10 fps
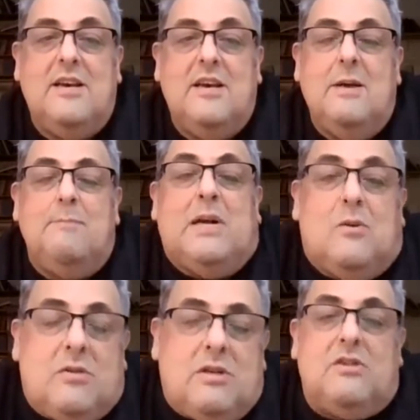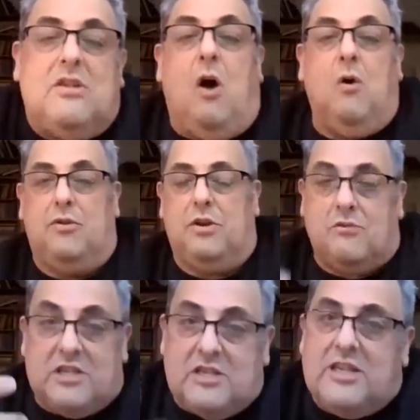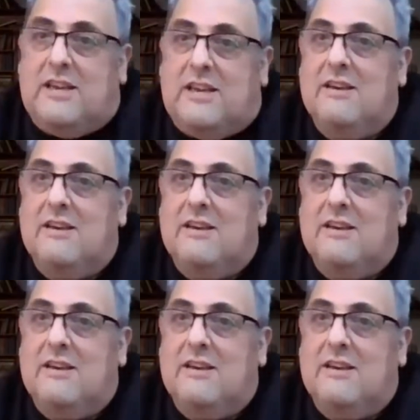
but also to hold the critique